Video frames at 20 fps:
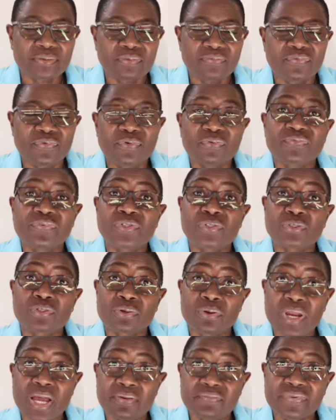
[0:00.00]
for the
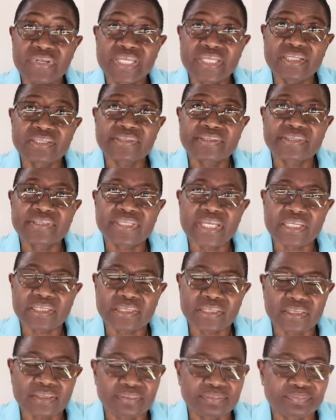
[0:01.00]
traveling
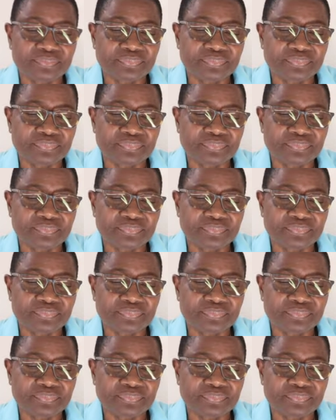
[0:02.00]
set.